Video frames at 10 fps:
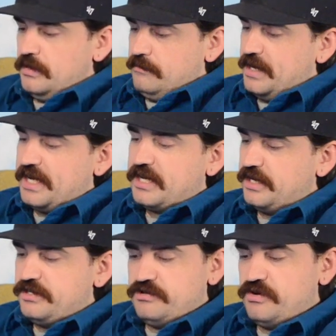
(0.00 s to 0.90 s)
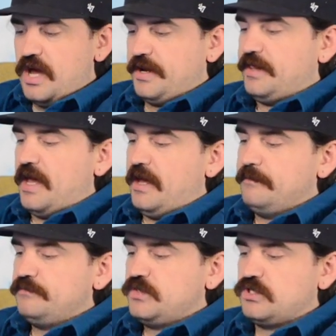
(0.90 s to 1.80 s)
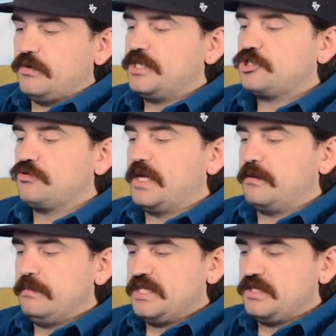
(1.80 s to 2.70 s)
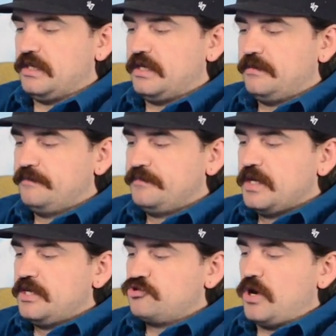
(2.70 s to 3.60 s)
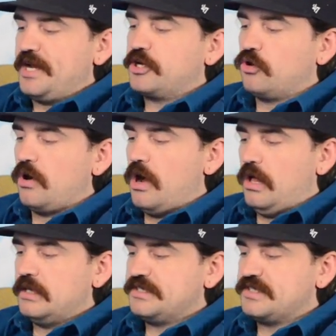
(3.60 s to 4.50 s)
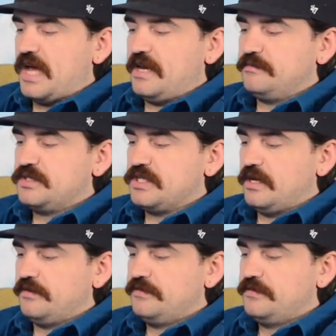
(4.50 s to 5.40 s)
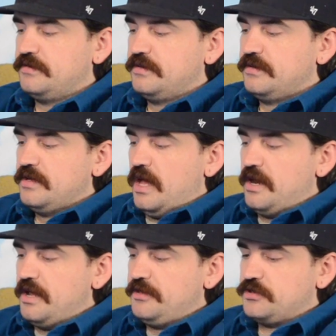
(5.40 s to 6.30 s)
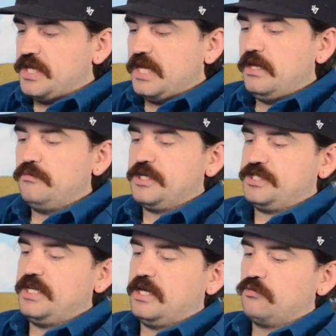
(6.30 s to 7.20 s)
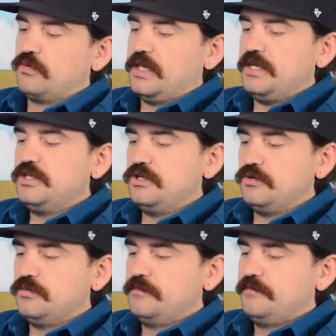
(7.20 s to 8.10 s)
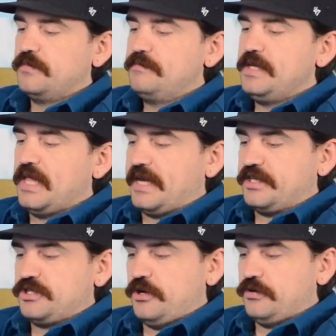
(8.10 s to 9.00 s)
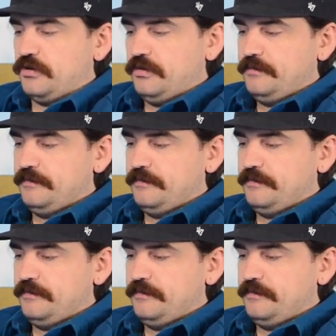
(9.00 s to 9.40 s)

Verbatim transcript: But he couldn't do none of that, so he shrank mentally, tried to crawl inside himself. Another thing he wished he could really do be like a turtle.